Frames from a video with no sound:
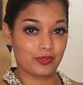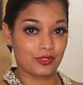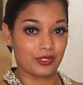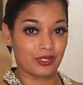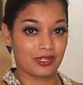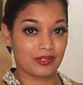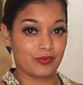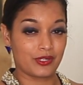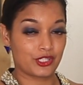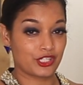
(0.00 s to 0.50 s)

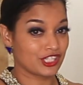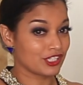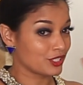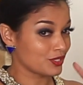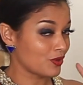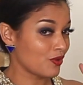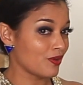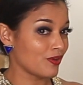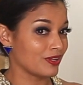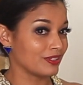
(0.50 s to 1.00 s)
work, which is
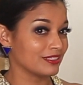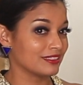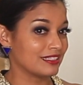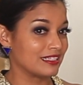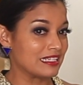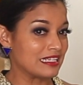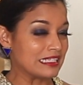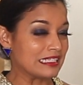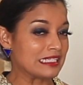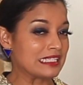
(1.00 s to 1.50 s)
called
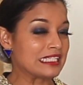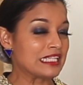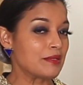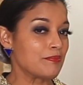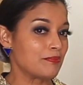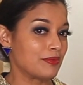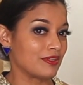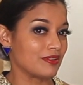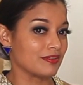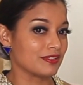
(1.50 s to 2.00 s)

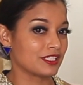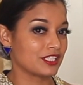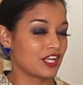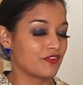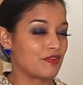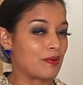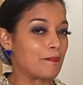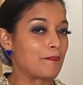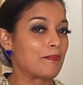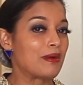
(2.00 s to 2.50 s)
Symbols
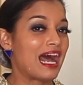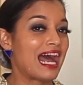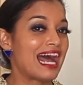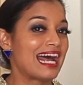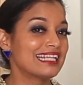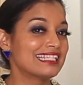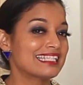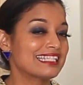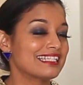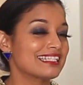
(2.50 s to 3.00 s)
of a
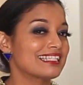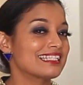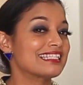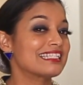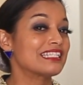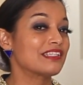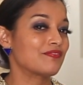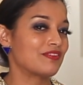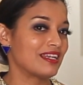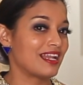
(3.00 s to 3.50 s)
Past
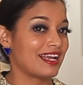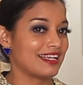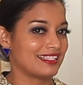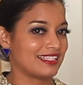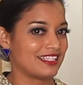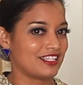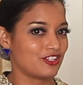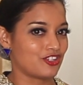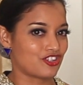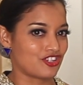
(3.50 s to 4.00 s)

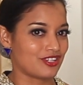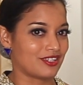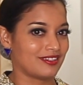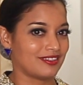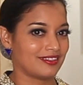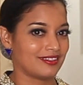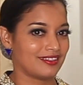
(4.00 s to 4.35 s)
Civilization.